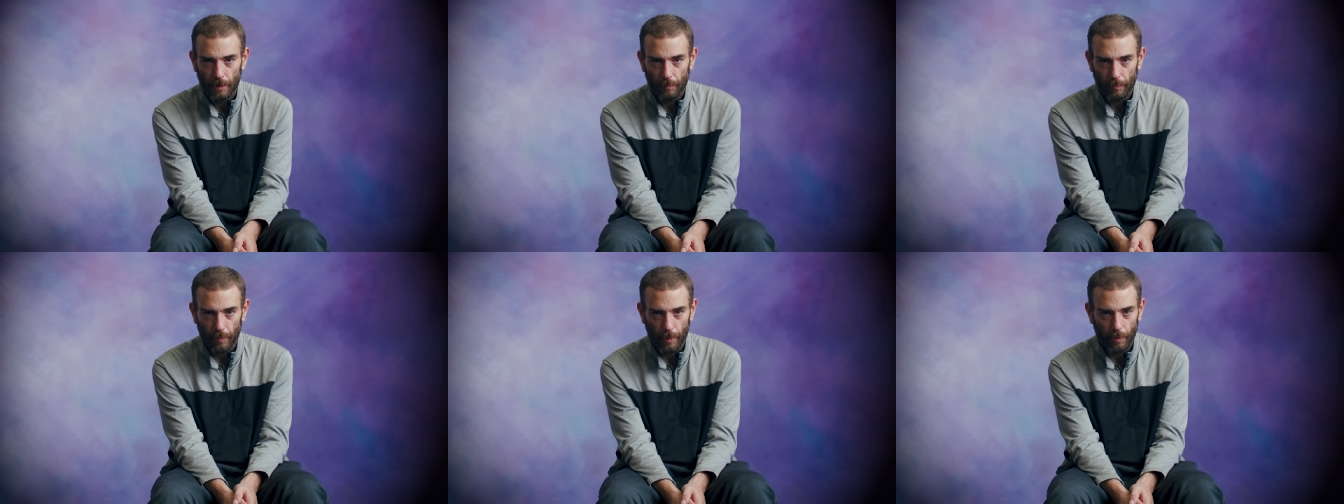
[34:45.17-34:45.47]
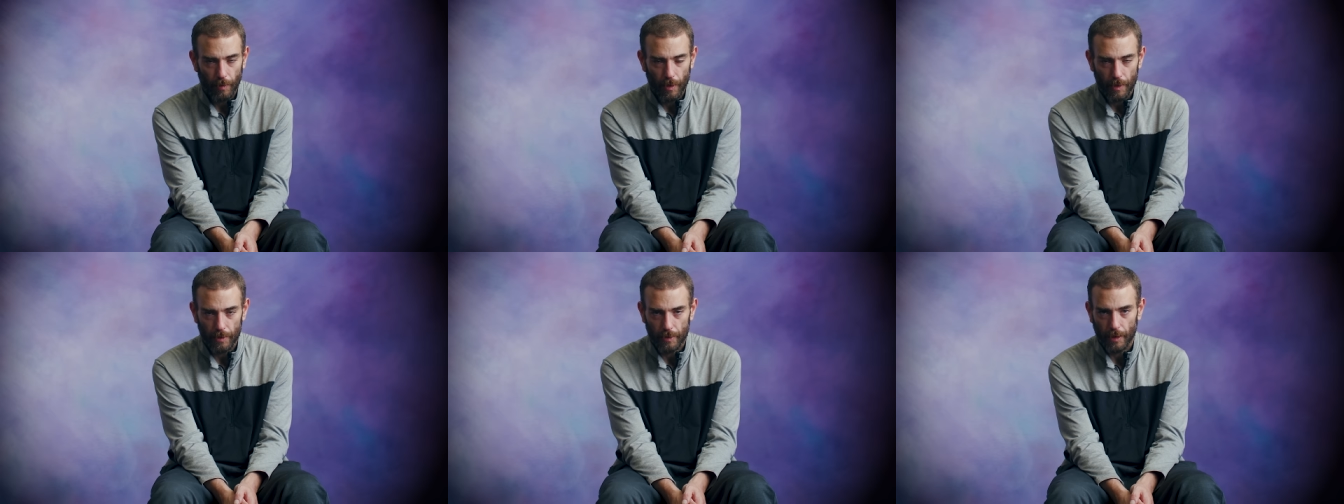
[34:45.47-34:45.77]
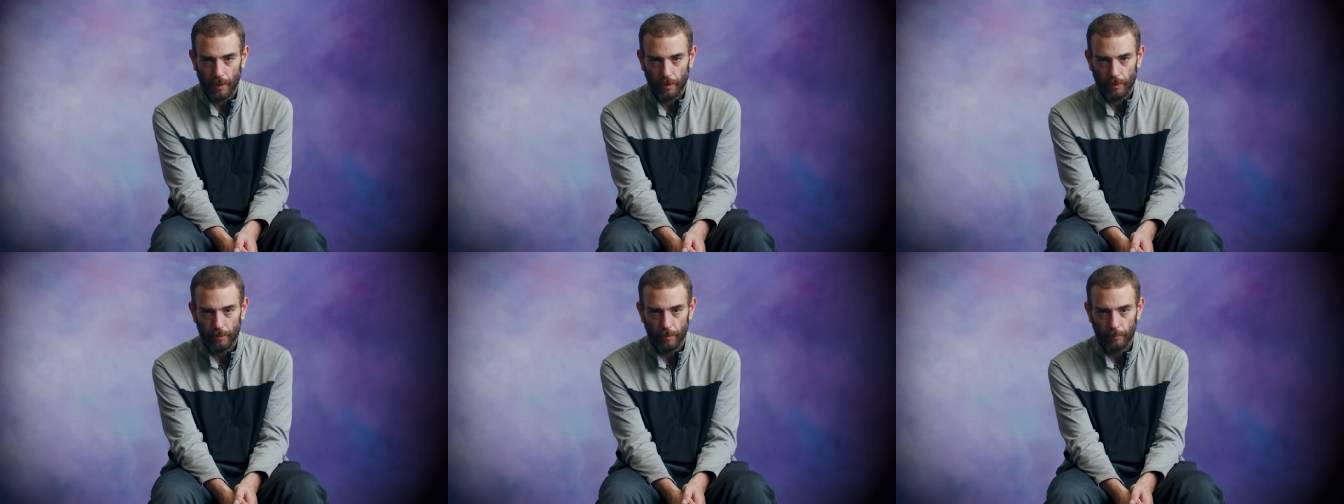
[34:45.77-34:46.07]
We don't want
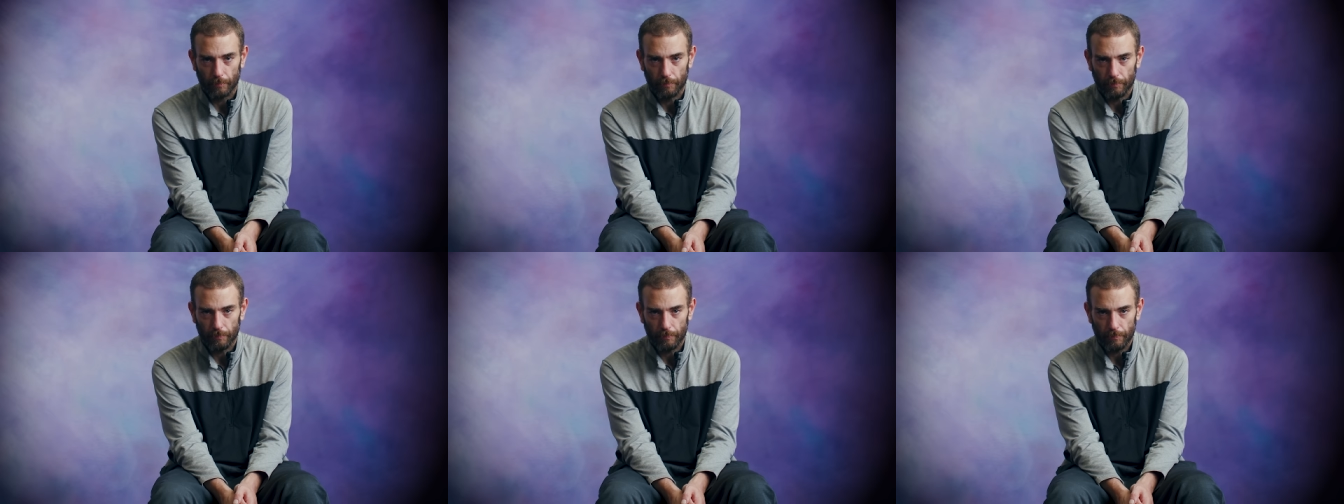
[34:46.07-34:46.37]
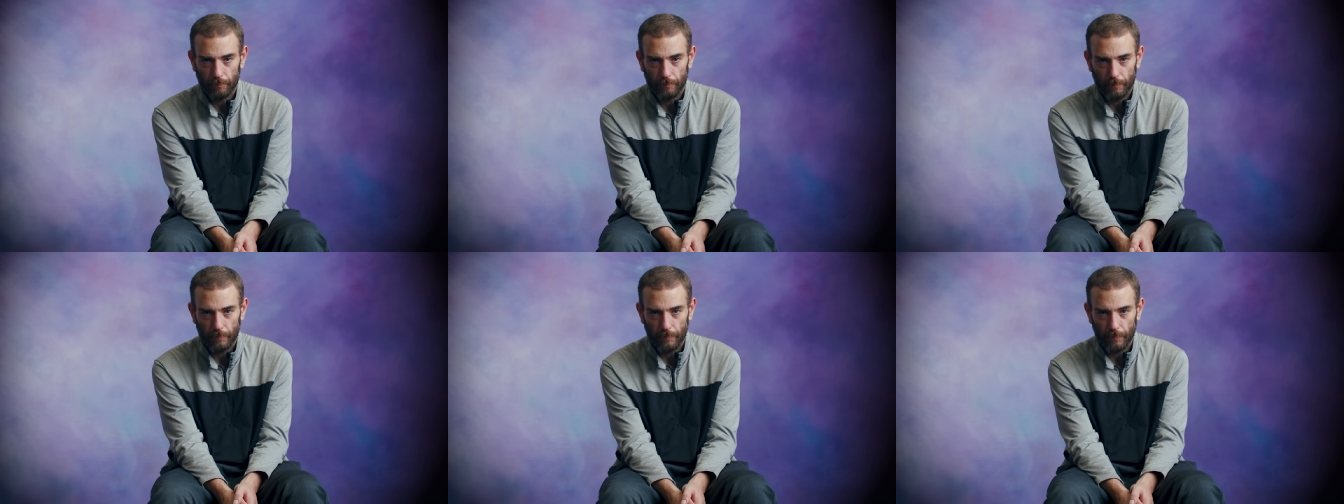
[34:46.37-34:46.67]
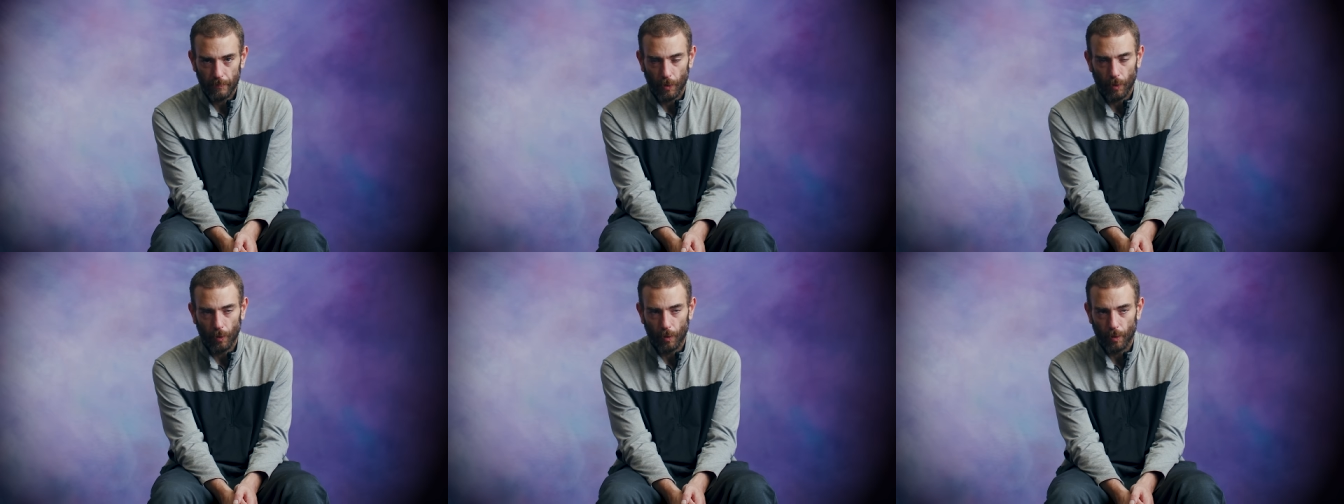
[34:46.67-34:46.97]
to talk to them
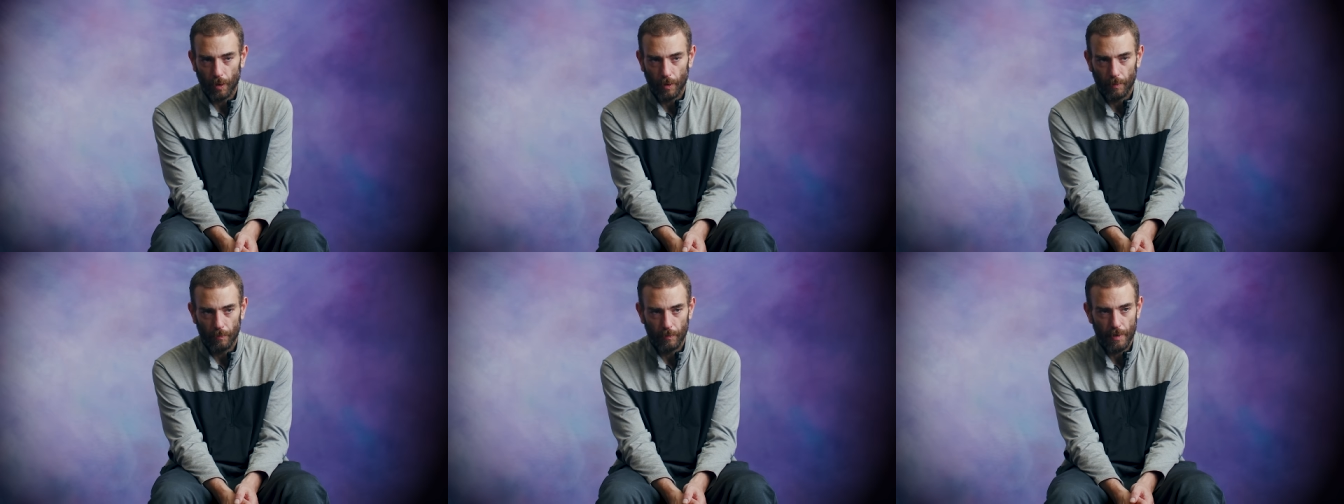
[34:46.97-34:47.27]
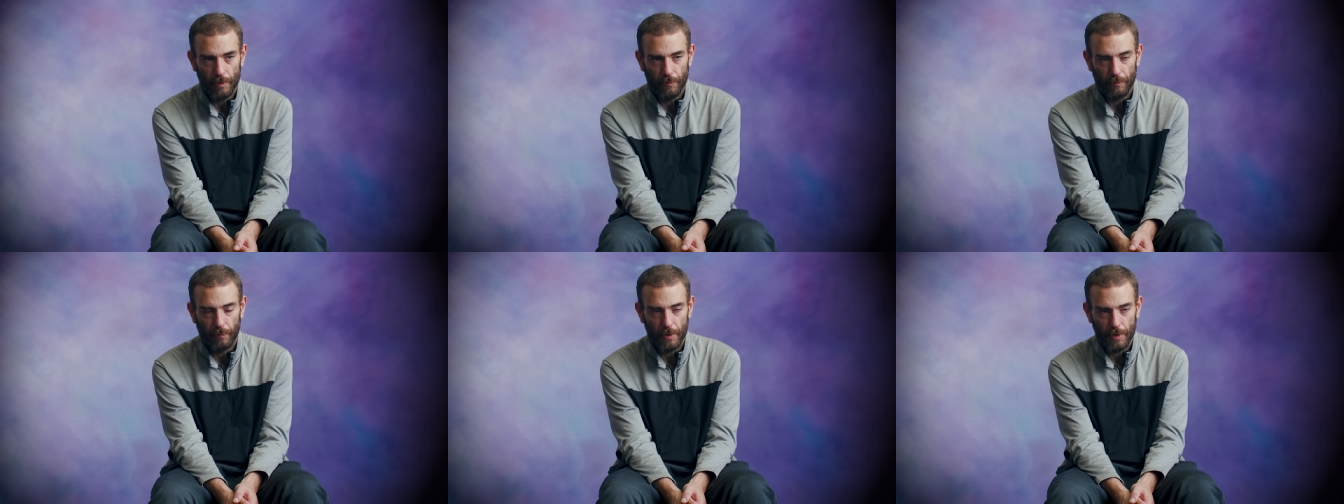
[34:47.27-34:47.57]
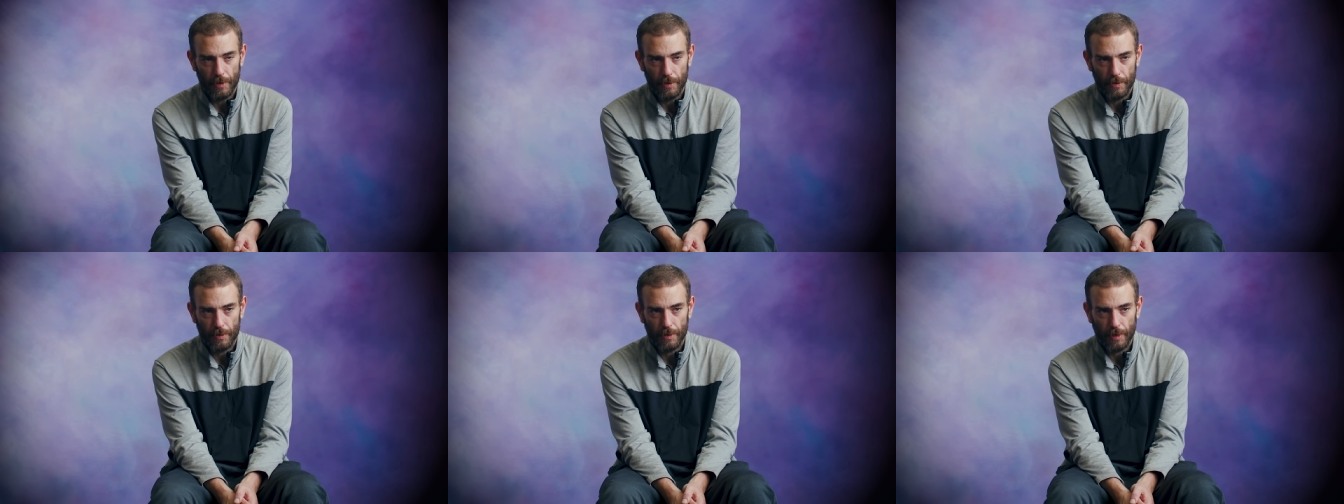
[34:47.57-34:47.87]
or if
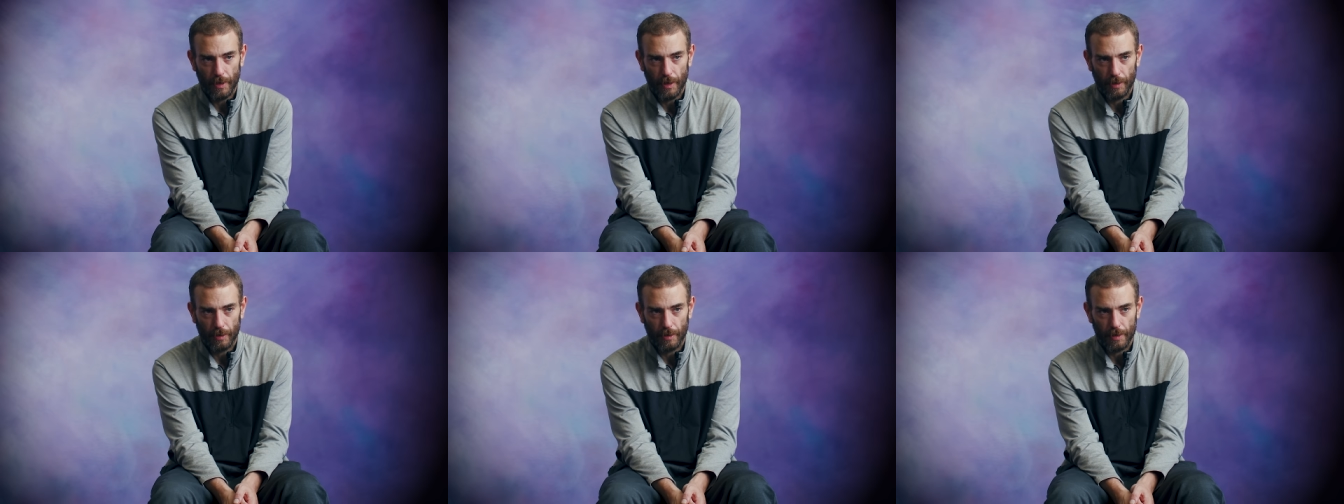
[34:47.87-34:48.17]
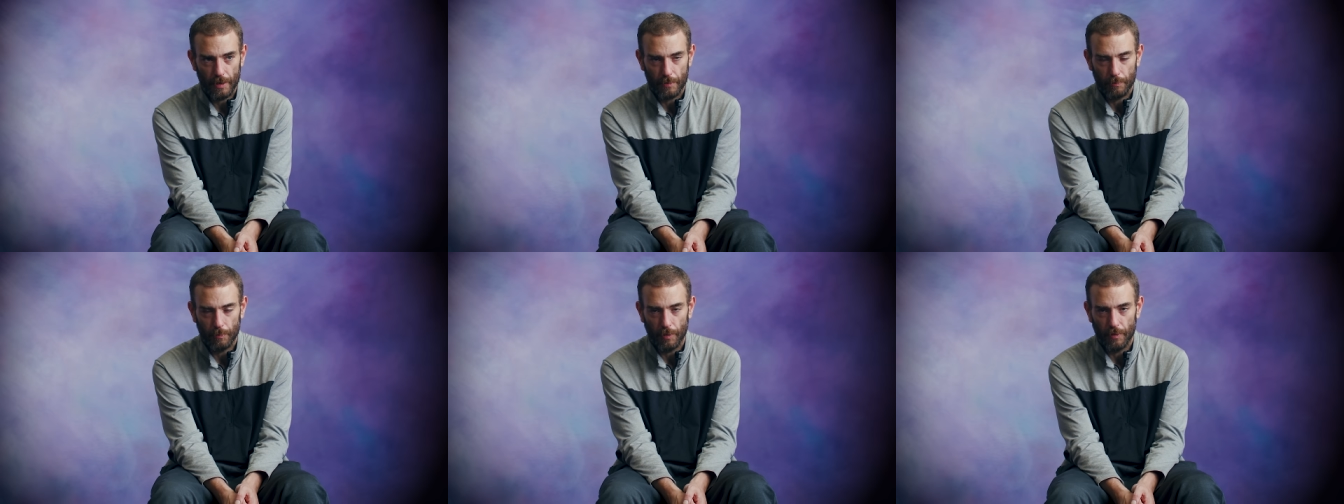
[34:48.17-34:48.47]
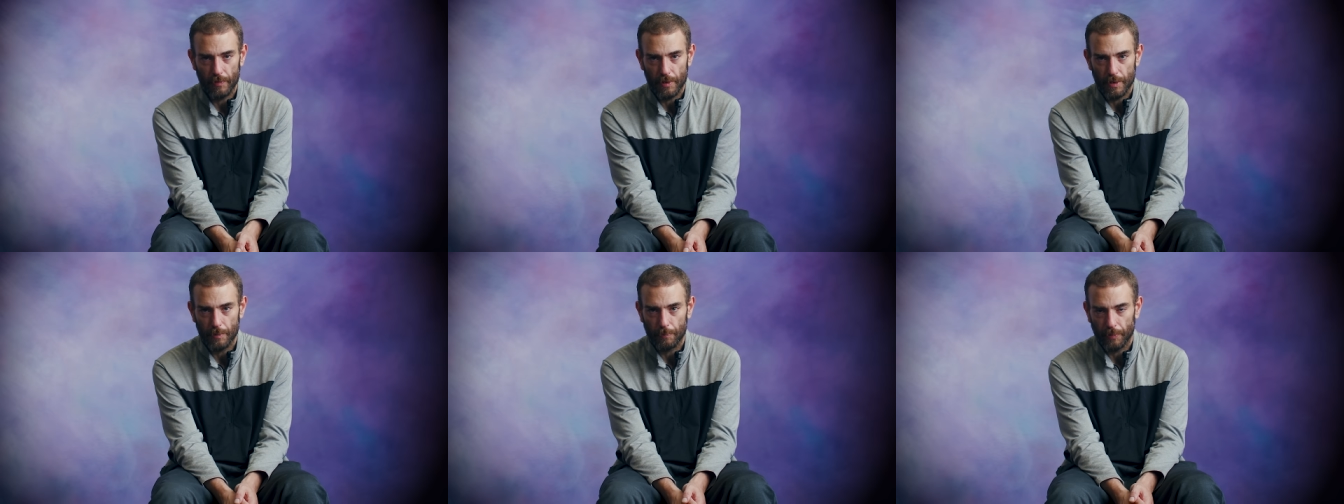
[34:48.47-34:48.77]
we do talk, it's more
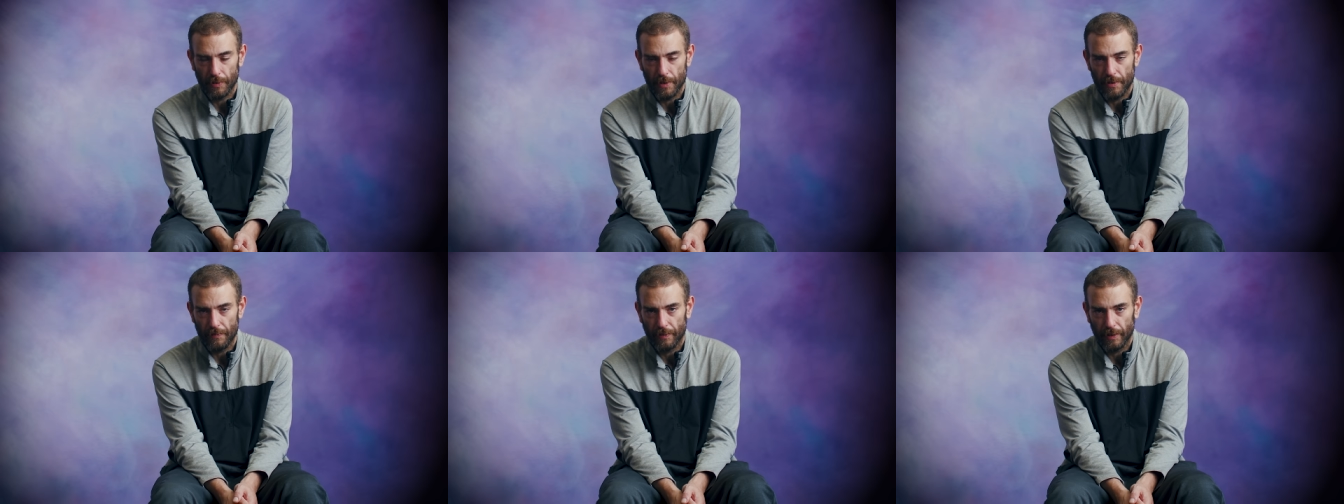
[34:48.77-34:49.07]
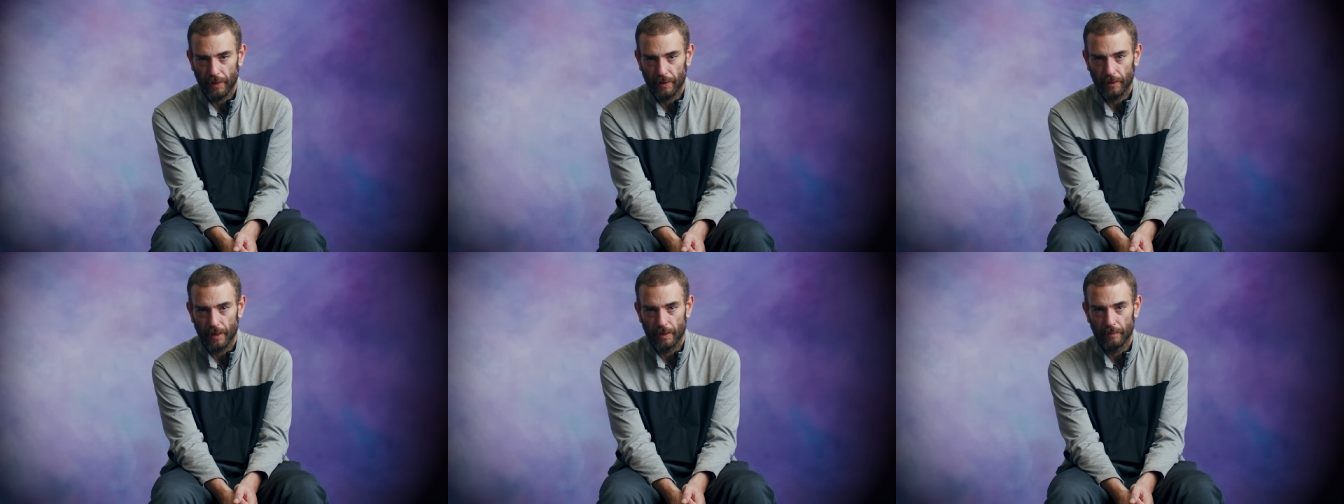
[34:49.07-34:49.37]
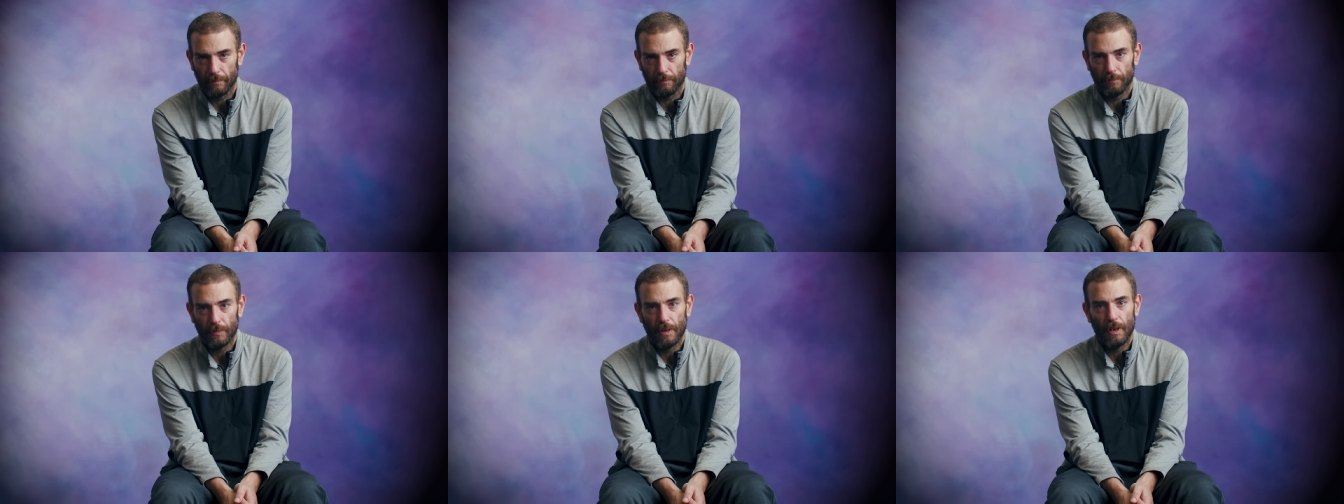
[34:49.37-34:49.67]
of a debriefing,
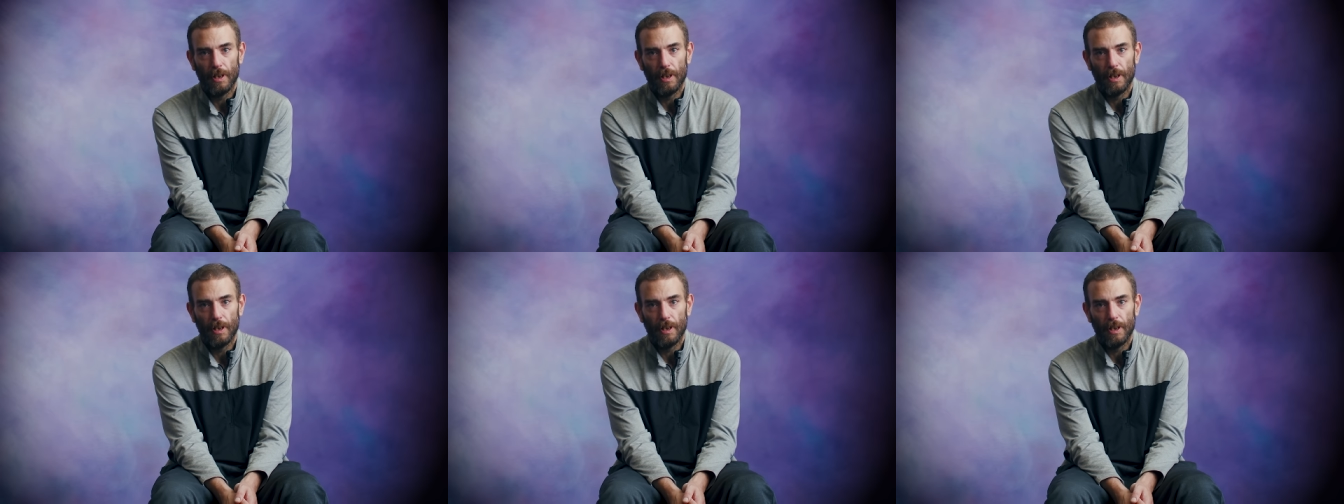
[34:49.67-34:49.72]
and